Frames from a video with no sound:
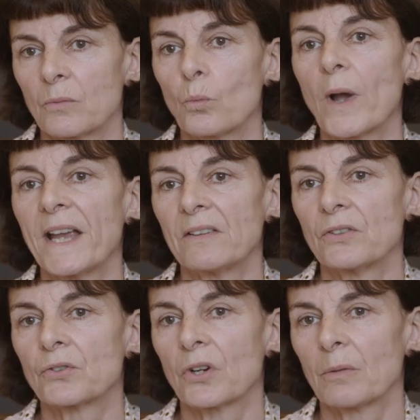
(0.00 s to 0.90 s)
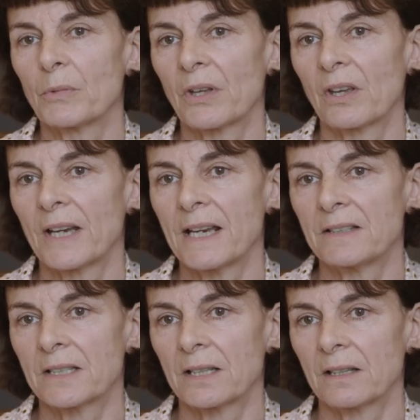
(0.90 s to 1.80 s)
way that drama can
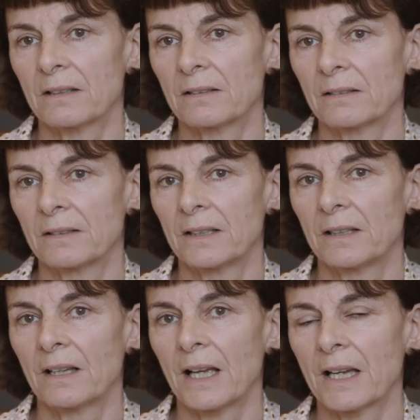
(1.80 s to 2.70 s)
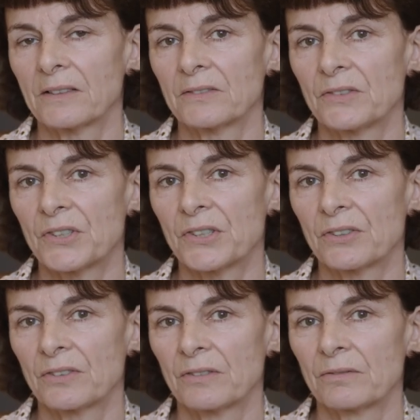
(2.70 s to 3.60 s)
enter and
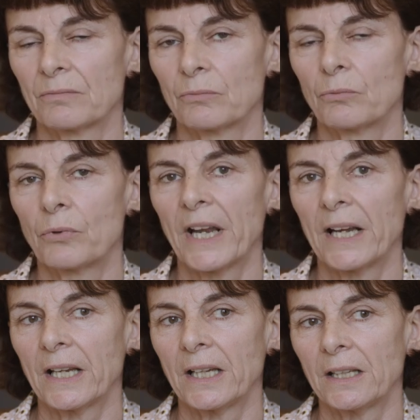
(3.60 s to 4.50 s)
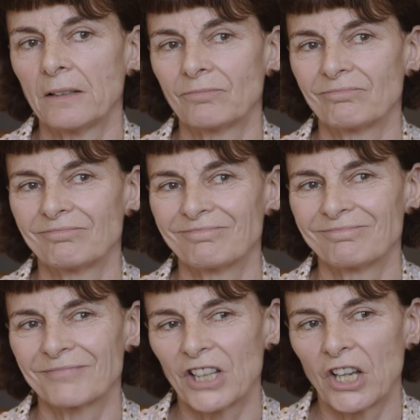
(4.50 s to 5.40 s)
really
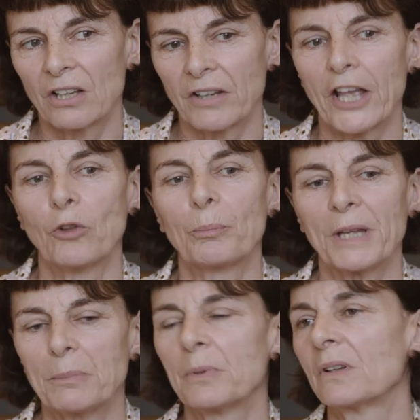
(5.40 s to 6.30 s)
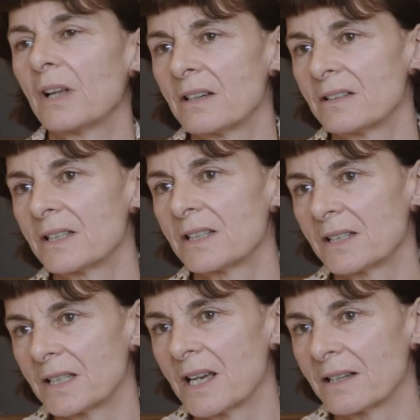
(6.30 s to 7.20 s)
help people
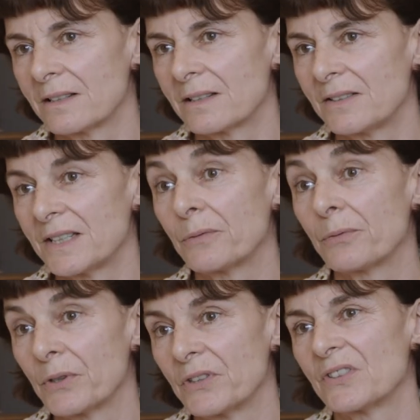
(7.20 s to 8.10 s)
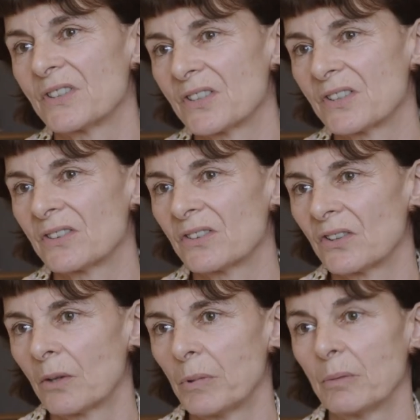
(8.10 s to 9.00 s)
understand difference
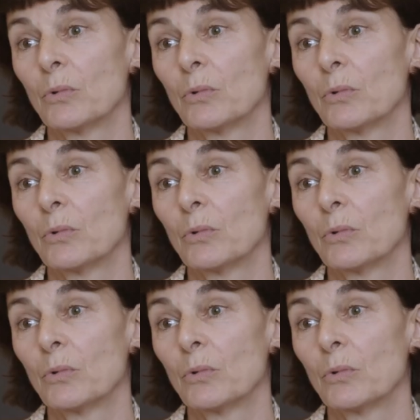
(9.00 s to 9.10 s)
a bit